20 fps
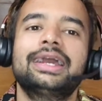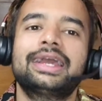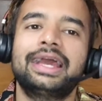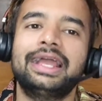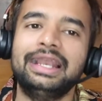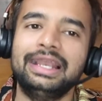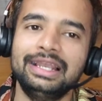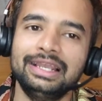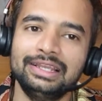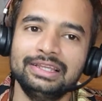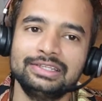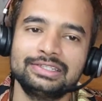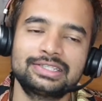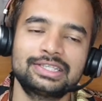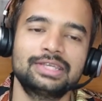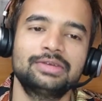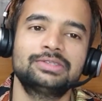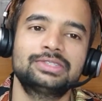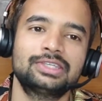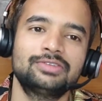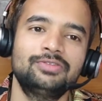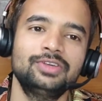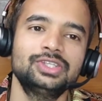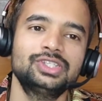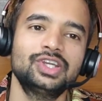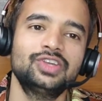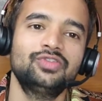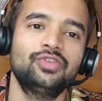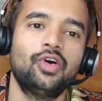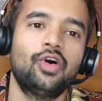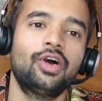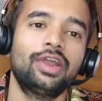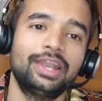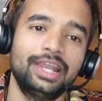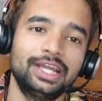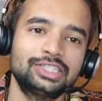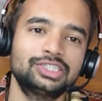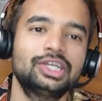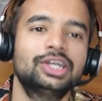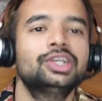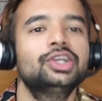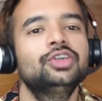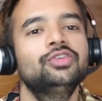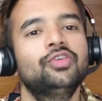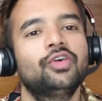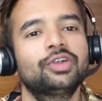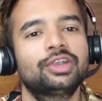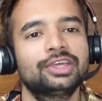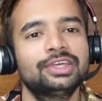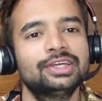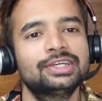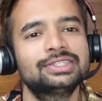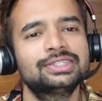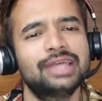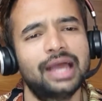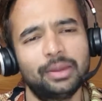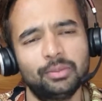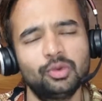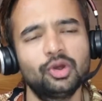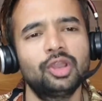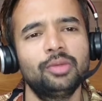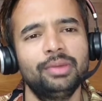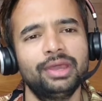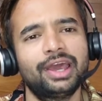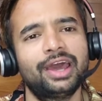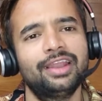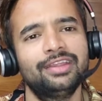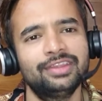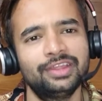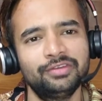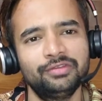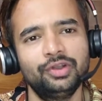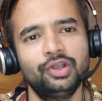can su- sufficient for next 30 to 40 years i'm going to make another